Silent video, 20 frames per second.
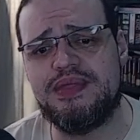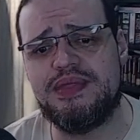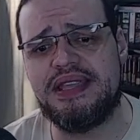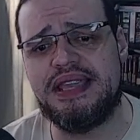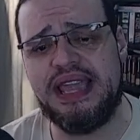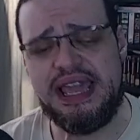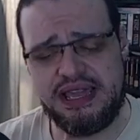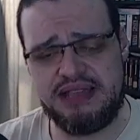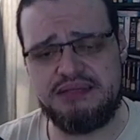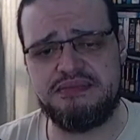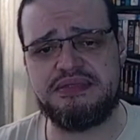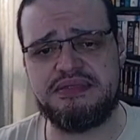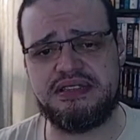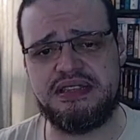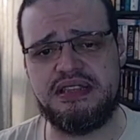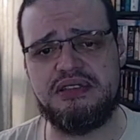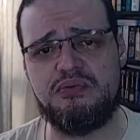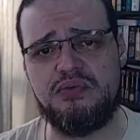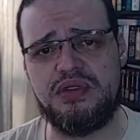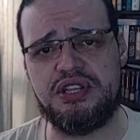games
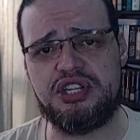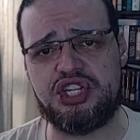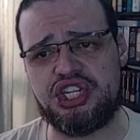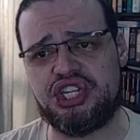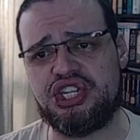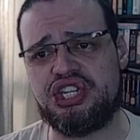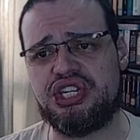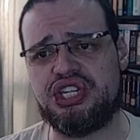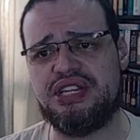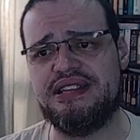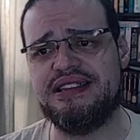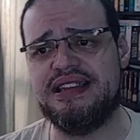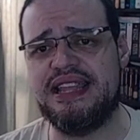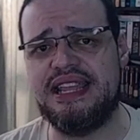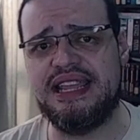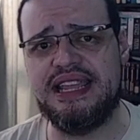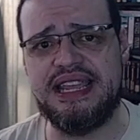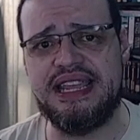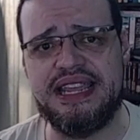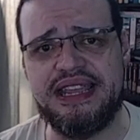in which
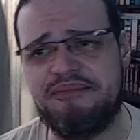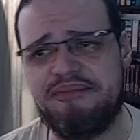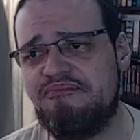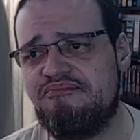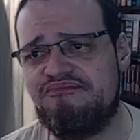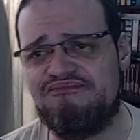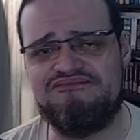the